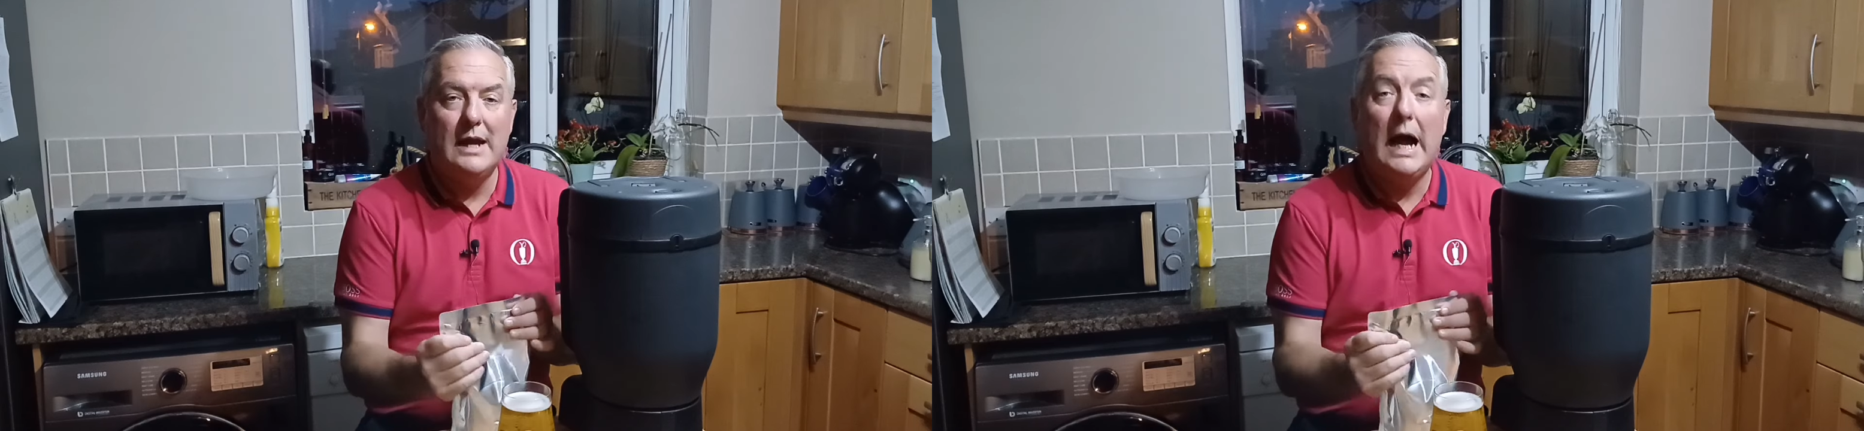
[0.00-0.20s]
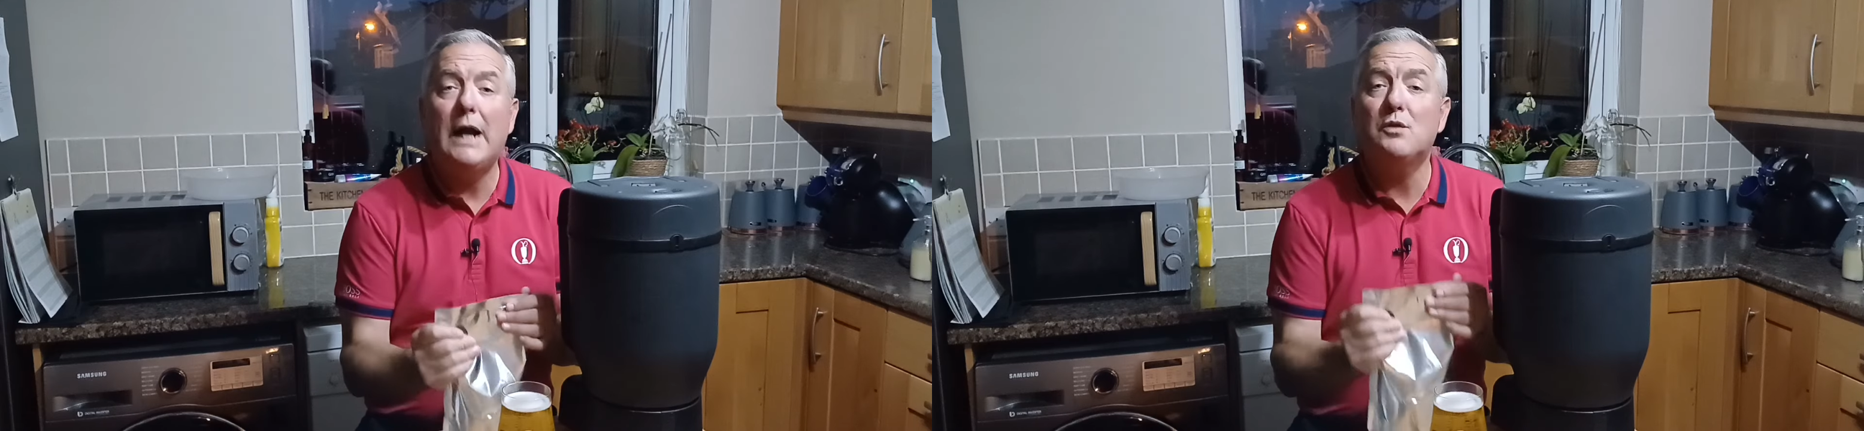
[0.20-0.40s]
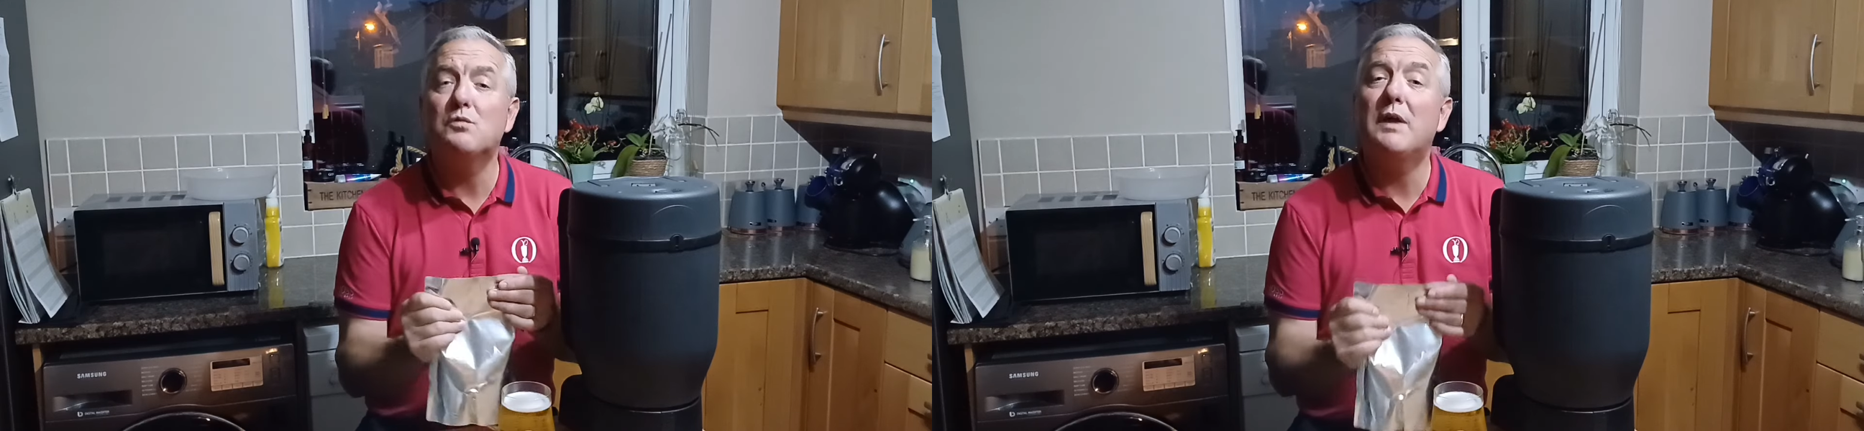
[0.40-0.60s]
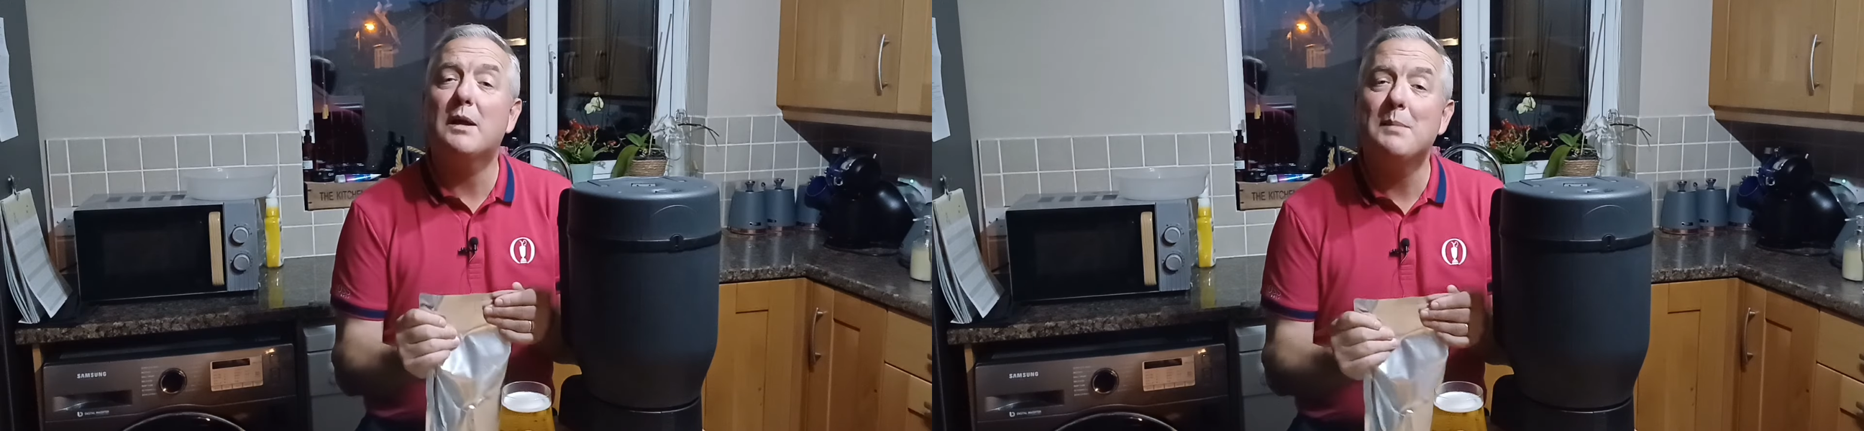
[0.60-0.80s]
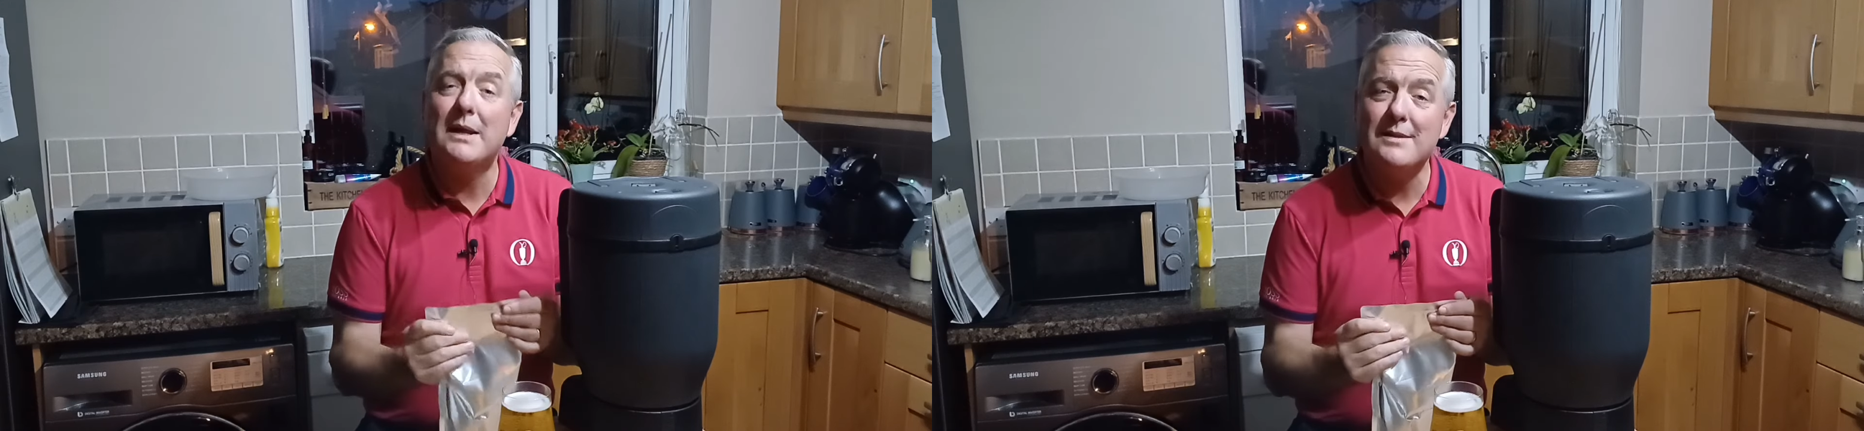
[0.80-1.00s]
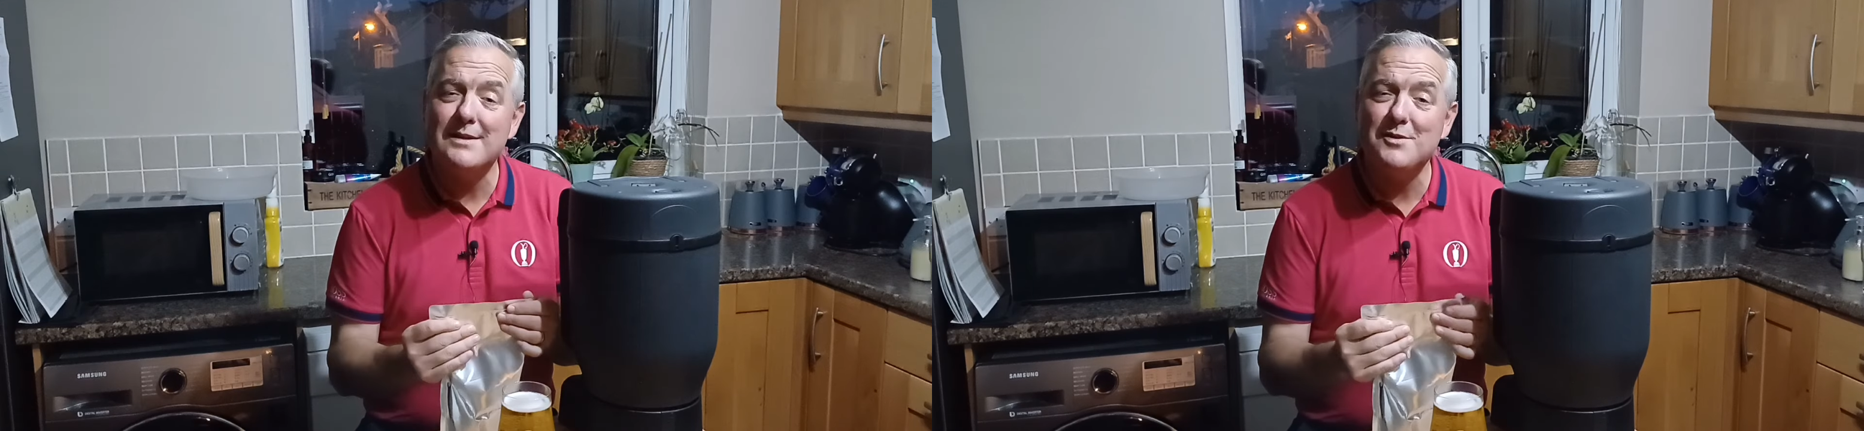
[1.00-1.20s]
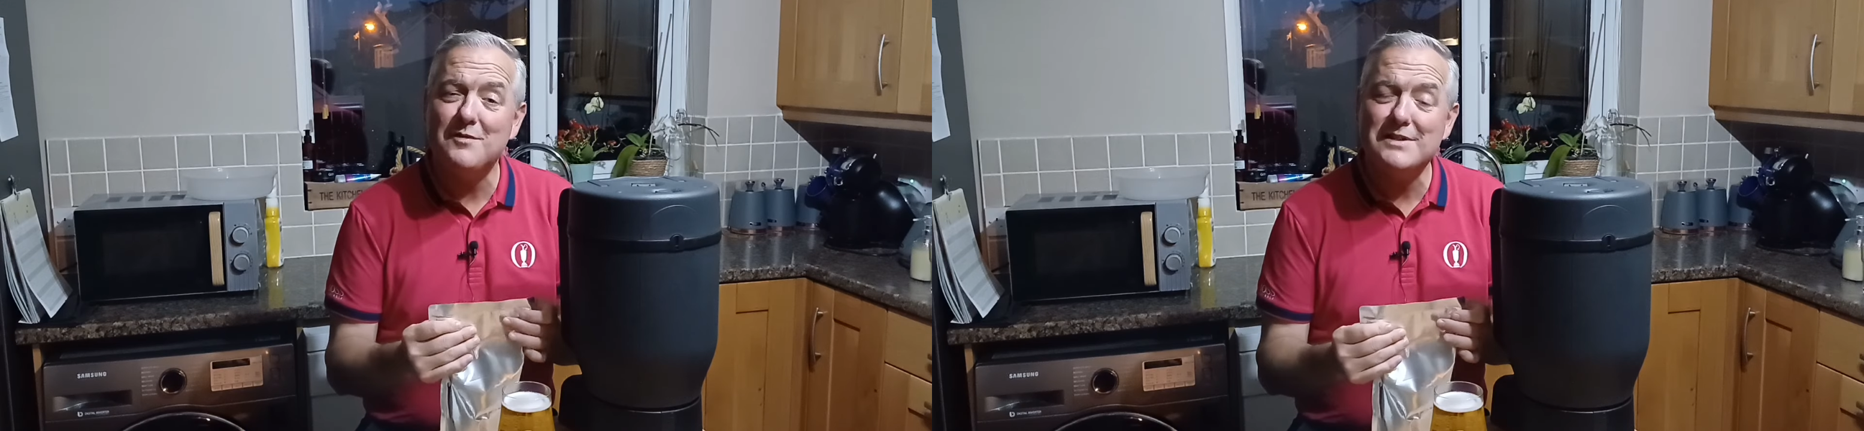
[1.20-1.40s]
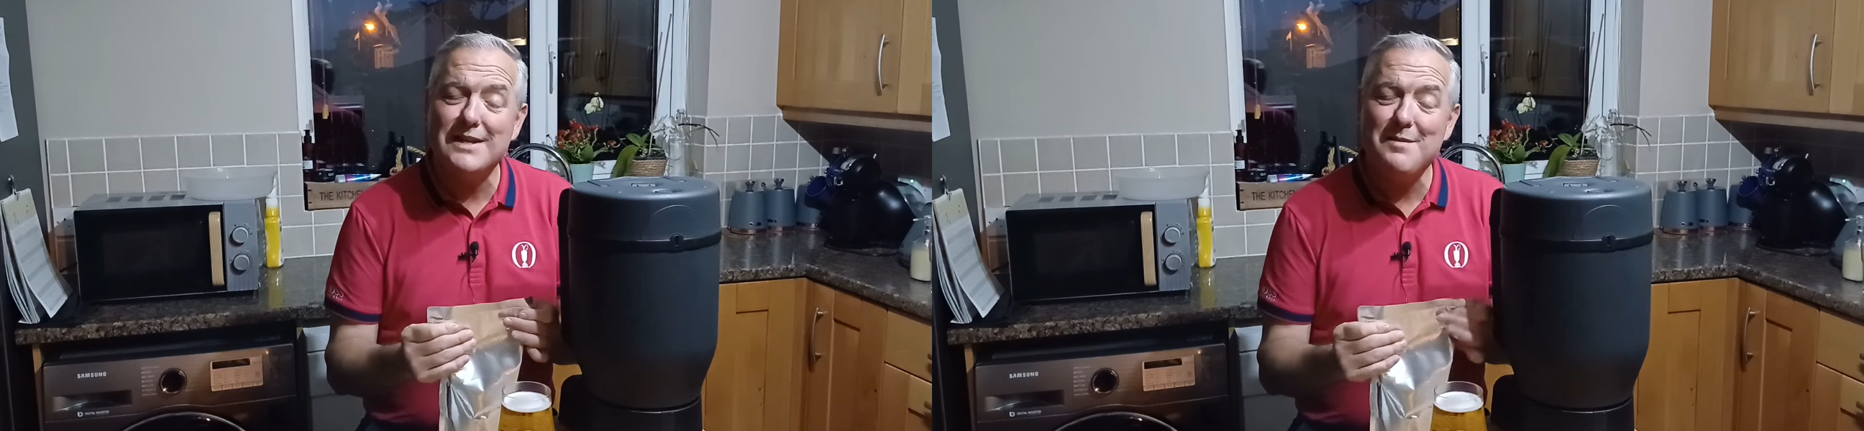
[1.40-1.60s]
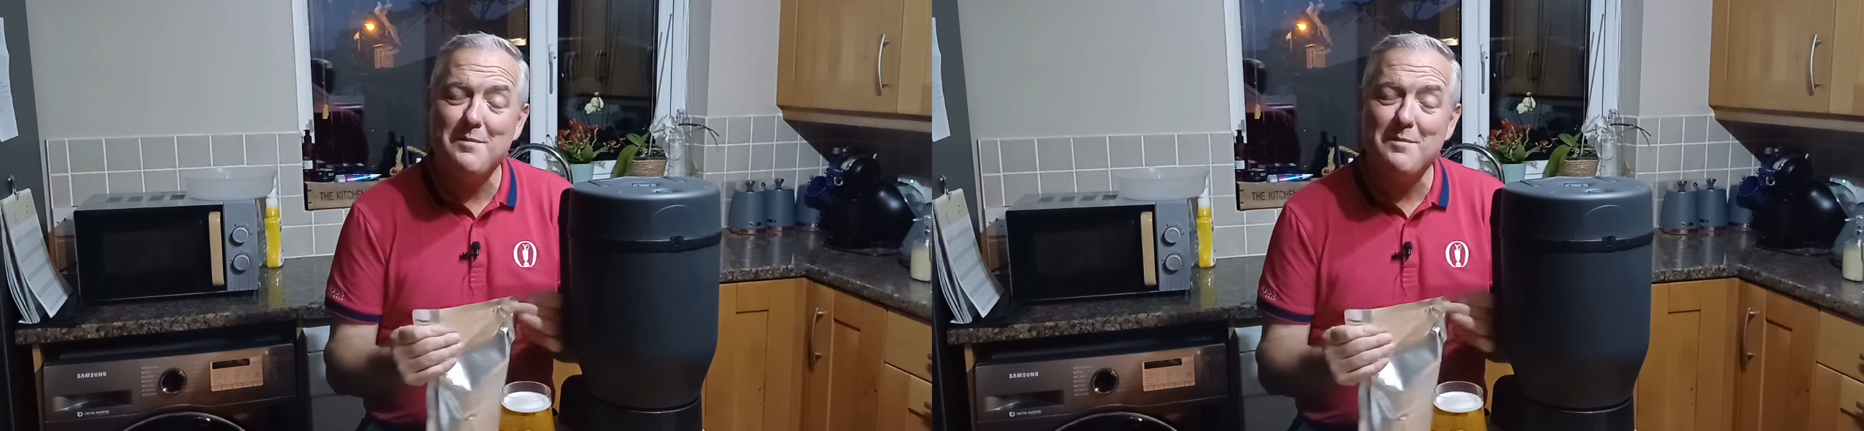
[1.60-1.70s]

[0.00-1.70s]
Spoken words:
I don't recommend this obviously